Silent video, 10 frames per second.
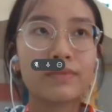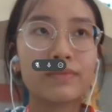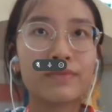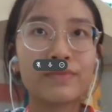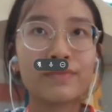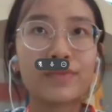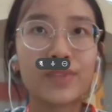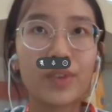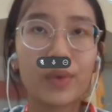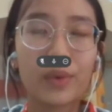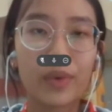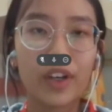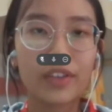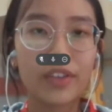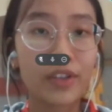
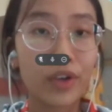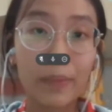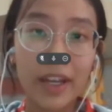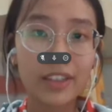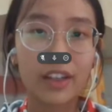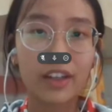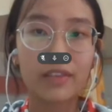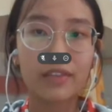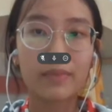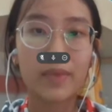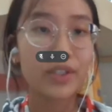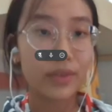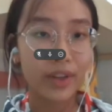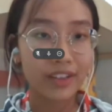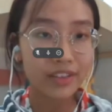Well, the drawbacks and my
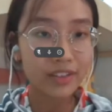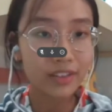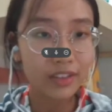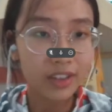strengths.